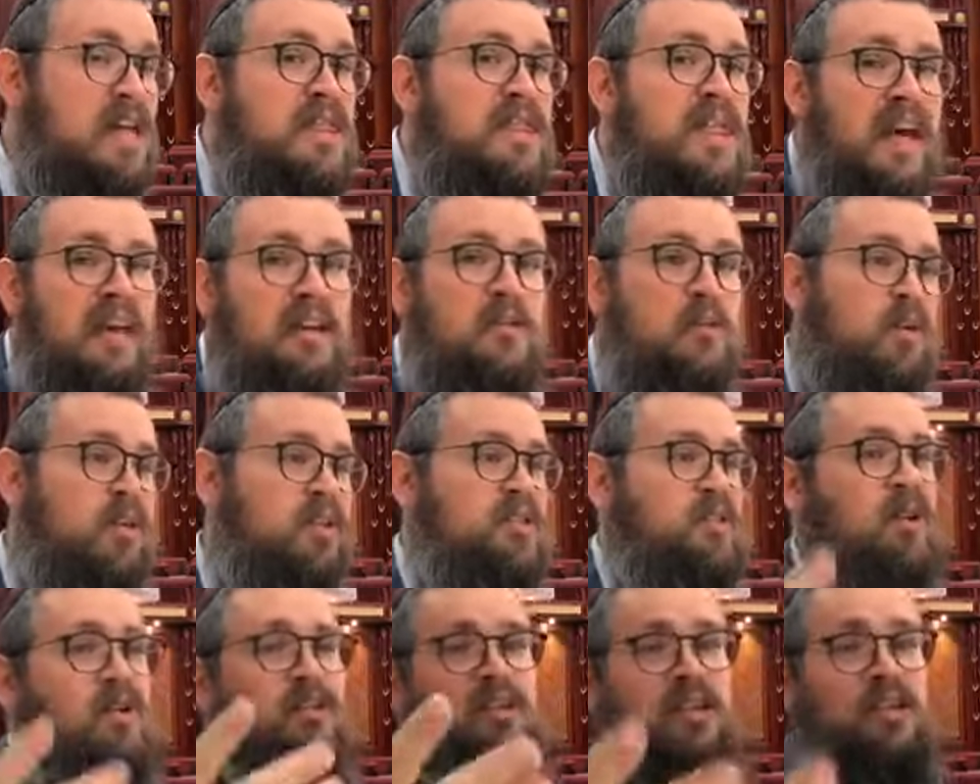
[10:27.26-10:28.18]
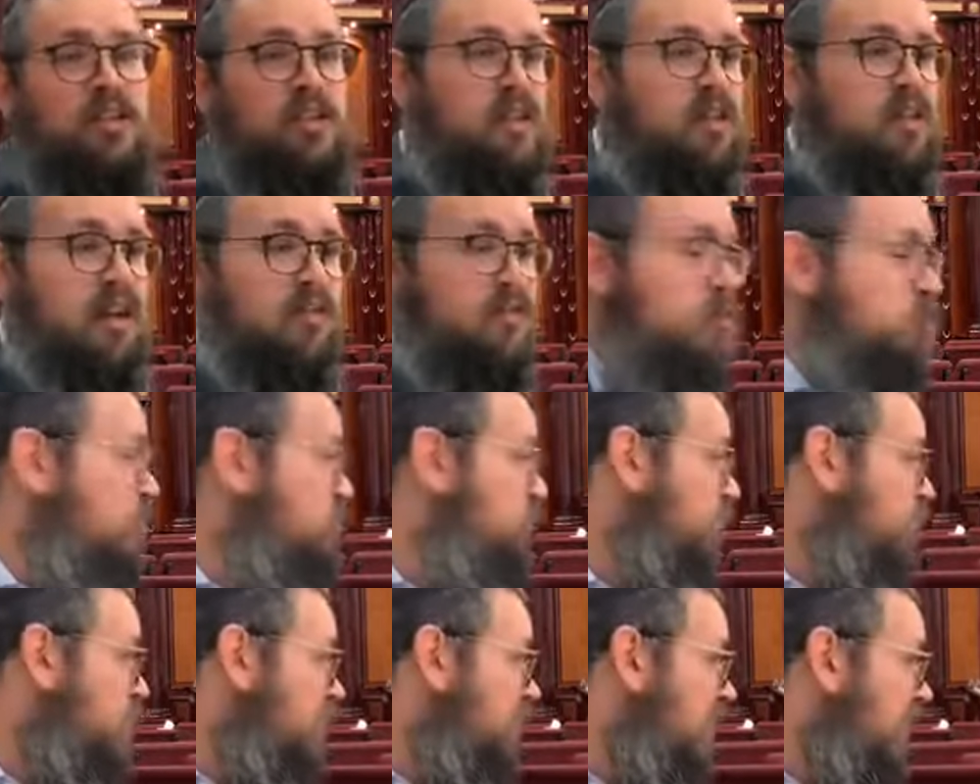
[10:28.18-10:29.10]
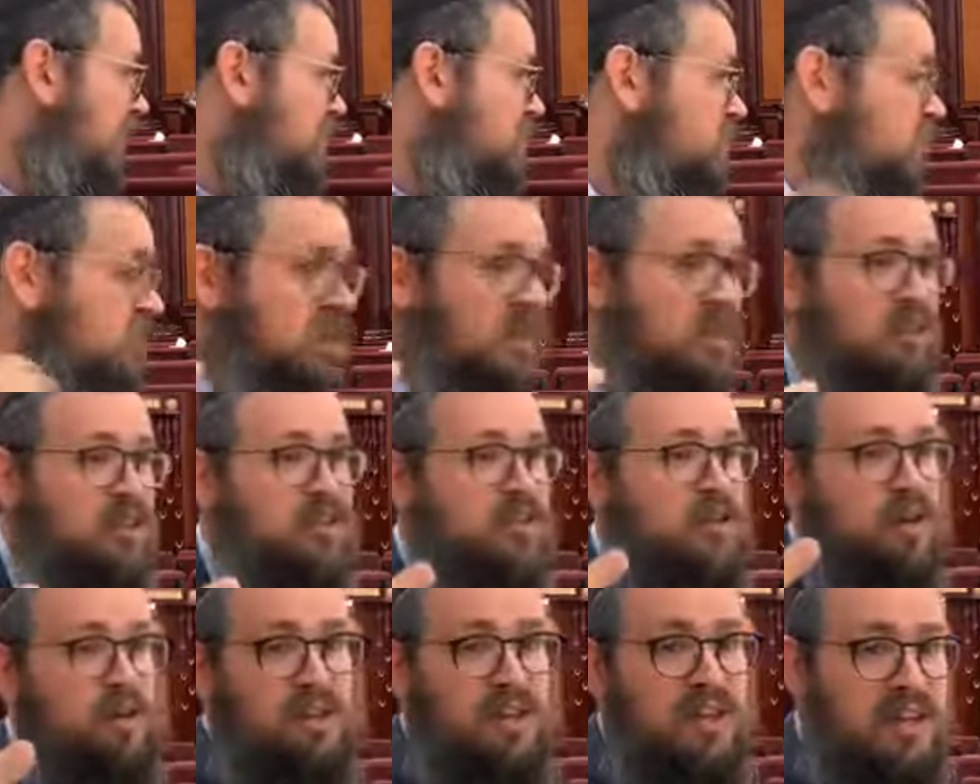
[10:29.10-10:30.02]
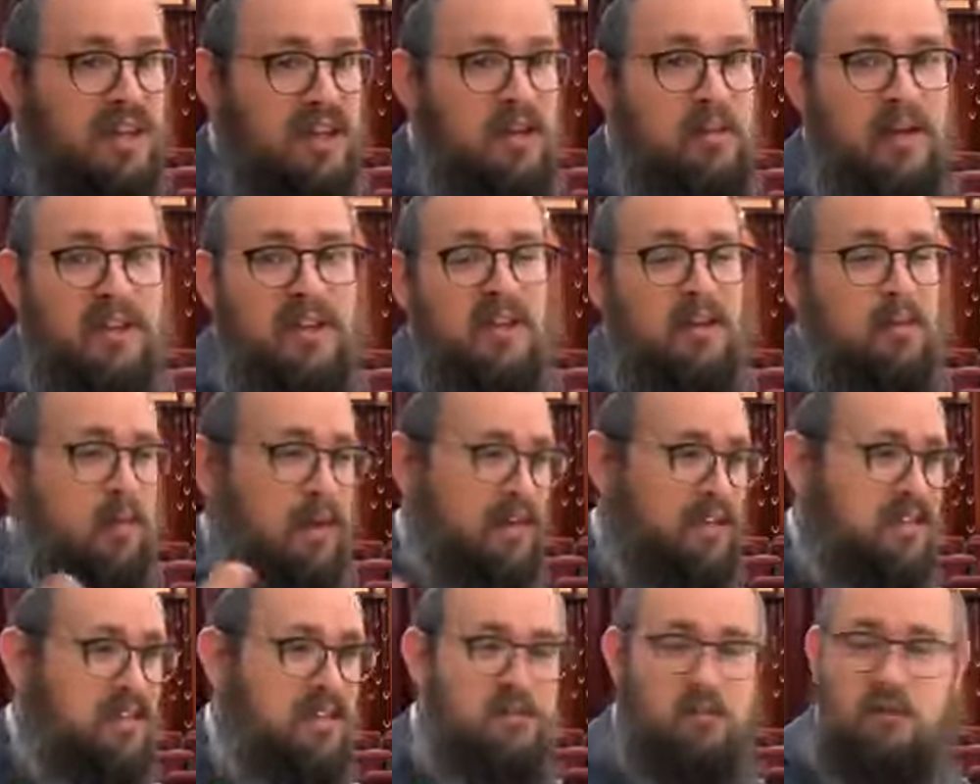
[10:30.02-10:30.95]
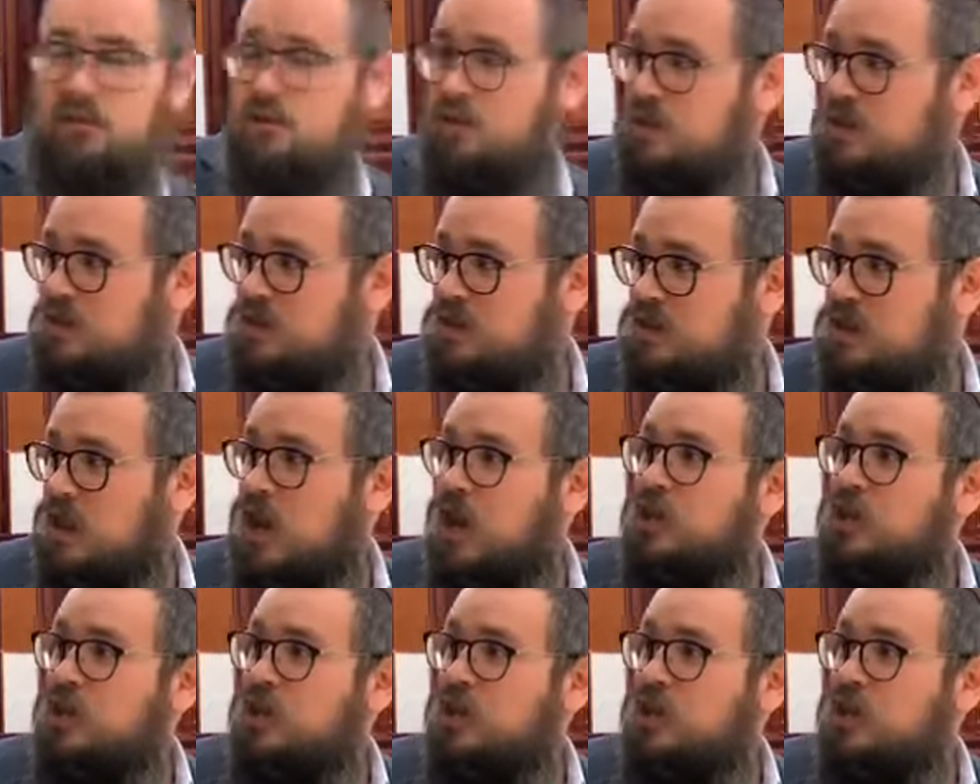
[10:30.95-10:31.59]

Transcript: Then you want to start teaching, you have to prepare a class, so you need to start thinking about the capacity of your students.